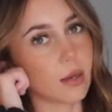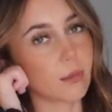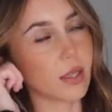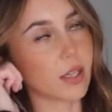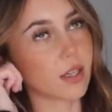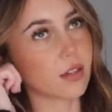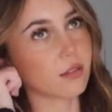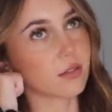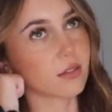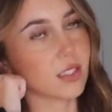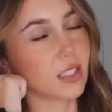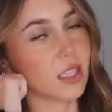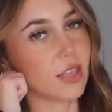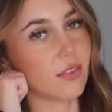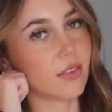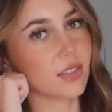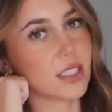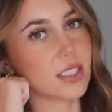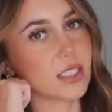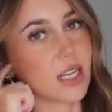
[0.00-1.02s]
I'm like really
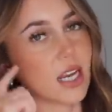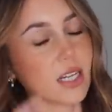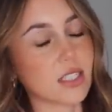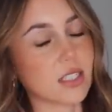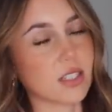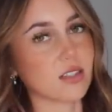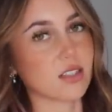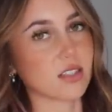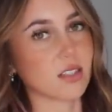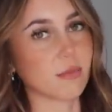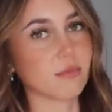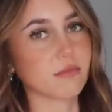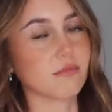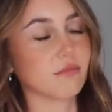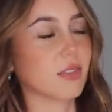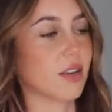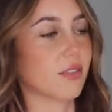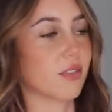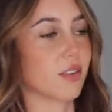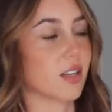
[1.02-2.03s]
loving these tattoos and
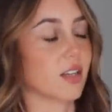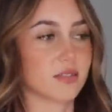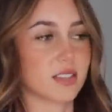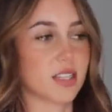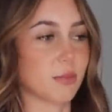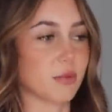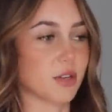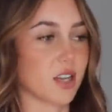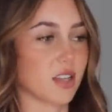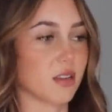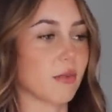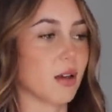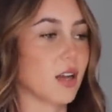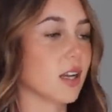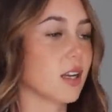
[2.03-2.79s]
I'm never gonna stop talking about